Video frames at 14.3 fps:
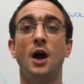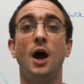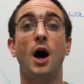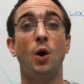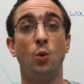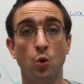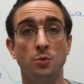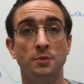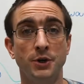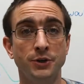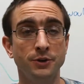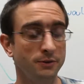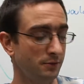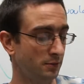a
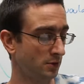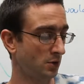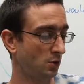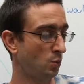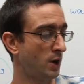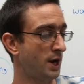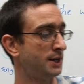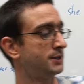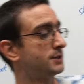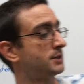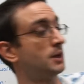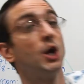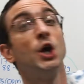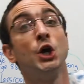woman went
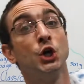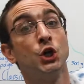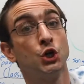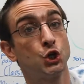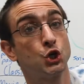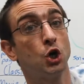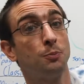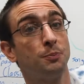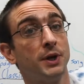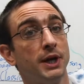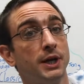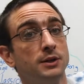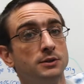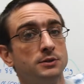
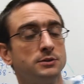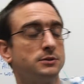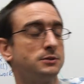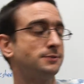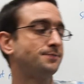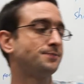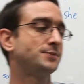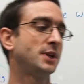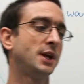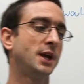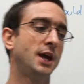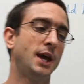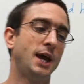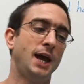shopping
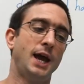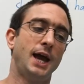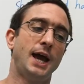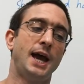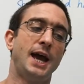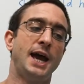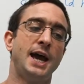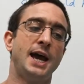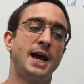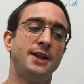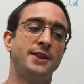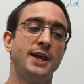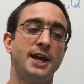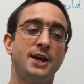
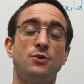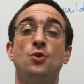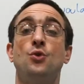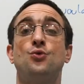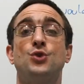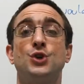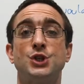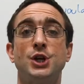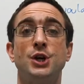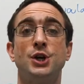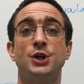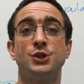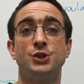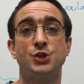and then
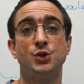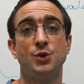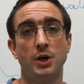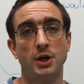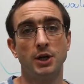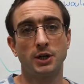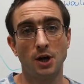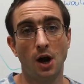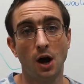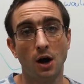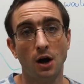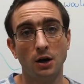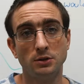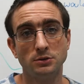returned to her
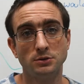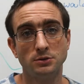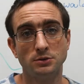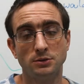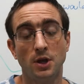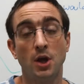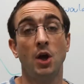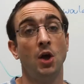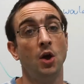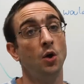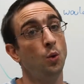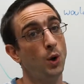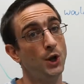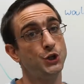car.
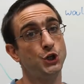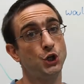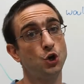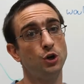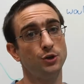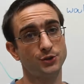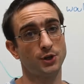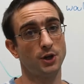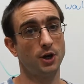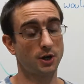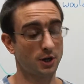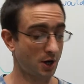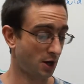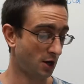When she got to
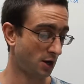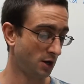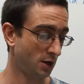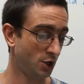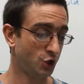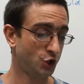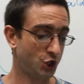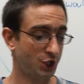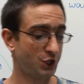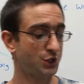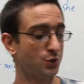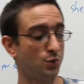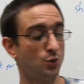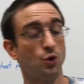her car, she
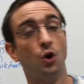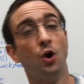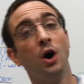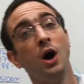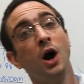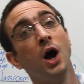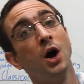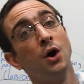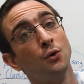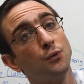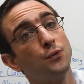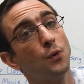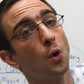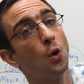saw
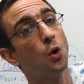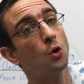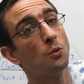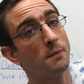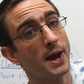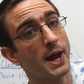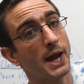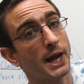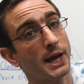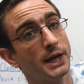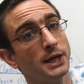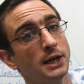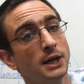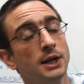4
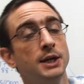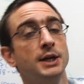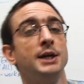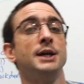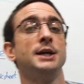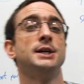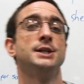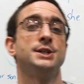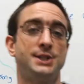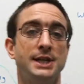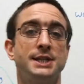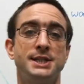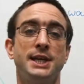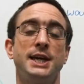men
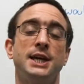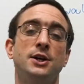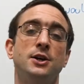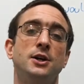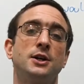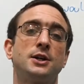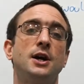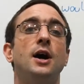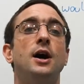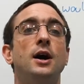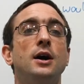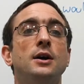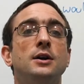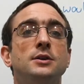sitting in her
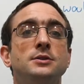car.